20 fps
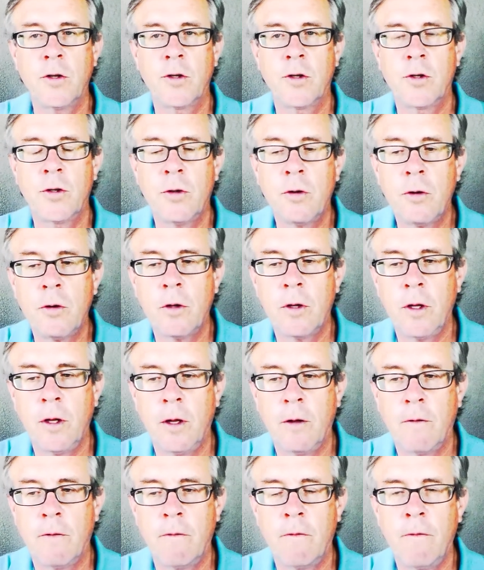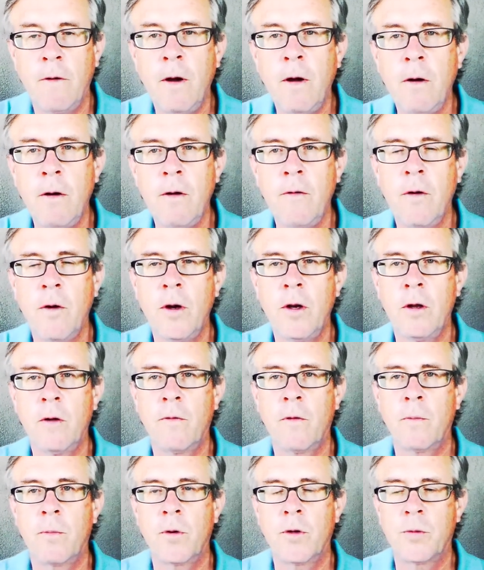this is certainly a very, very
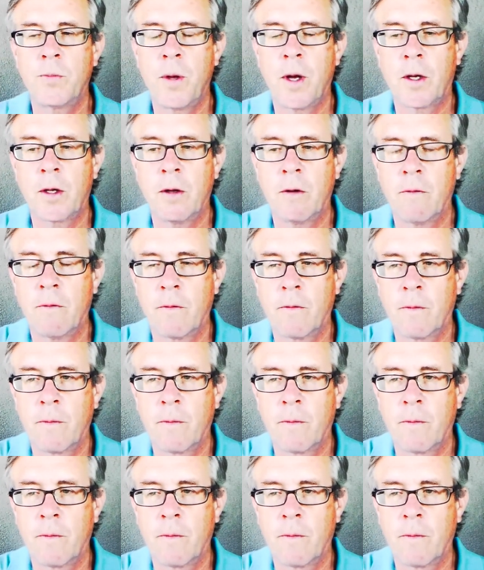different perspective.